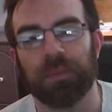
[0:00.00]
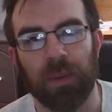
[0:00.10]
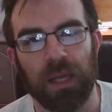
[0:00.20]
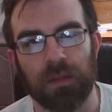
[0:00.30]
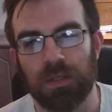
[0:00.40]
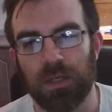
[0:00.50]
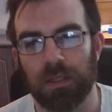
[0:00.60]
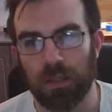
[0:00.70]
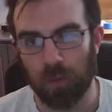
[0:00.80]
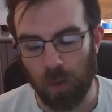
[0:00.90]
dependency
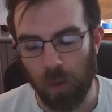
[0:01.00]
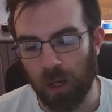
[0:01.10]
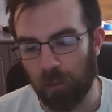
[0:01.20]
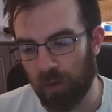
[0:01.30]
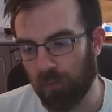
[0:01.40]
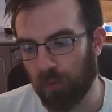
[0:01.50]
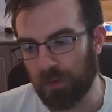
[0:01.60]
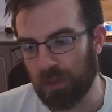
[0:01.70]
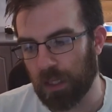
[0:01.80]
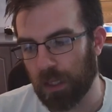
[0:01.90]
is a requirement for
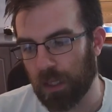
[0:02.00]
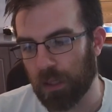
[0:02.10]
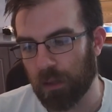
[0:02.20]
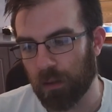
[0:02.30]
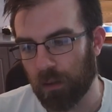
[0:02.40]
the